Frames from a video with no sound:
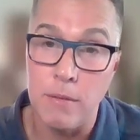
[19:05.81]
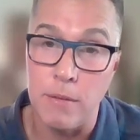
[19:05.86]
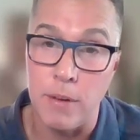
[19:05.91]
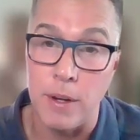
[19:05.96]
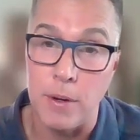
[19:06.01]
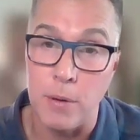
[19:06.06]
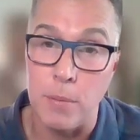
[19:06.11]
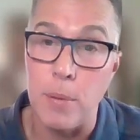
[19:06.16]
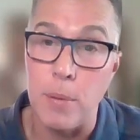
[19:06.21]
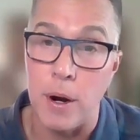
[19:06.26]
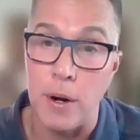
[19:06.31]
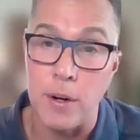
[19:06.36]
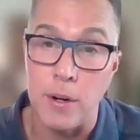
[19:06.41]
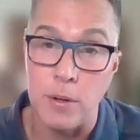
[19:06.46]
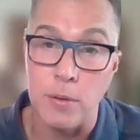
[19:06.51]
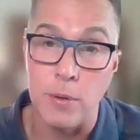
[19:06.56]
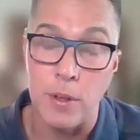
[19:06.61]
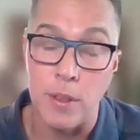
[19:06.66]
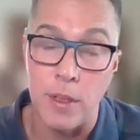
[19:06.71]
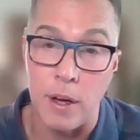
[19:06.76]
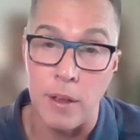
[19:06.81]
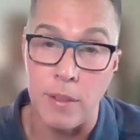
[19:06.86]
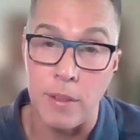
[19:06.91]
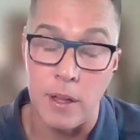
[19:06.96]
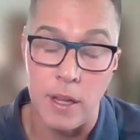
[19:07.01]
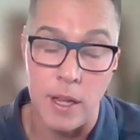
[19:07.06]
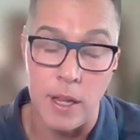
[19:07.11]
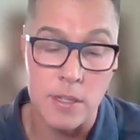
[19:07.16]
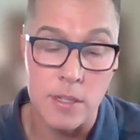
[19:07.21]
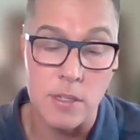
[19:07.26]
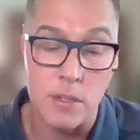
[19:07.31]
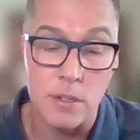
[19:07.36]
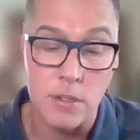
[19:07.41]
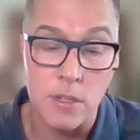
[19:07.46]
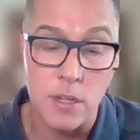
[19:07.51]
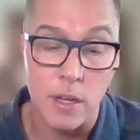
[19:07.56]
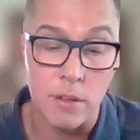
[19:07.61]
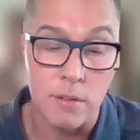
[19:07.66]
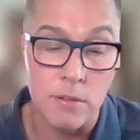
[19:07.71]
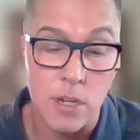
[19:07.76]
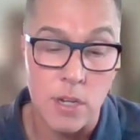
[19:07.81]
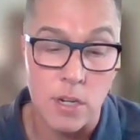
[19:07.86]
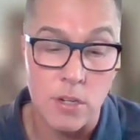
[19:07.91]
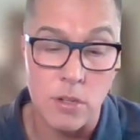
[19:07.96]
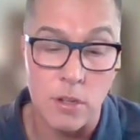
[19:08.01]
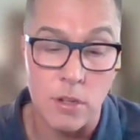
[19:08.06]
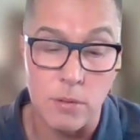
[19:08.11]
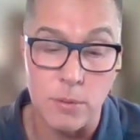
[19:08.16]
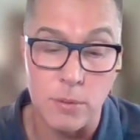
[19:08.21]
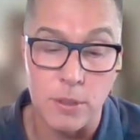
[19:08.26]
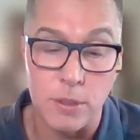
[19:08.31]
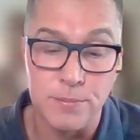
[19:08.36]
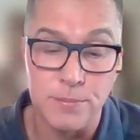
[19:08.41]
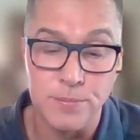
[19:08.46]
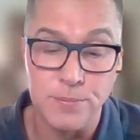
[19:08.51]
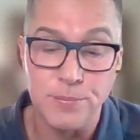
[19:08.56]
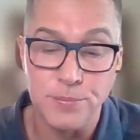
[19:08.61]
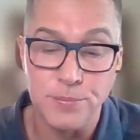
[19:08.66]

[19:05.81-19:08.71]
vendor partner with HealthLX and TESH Global.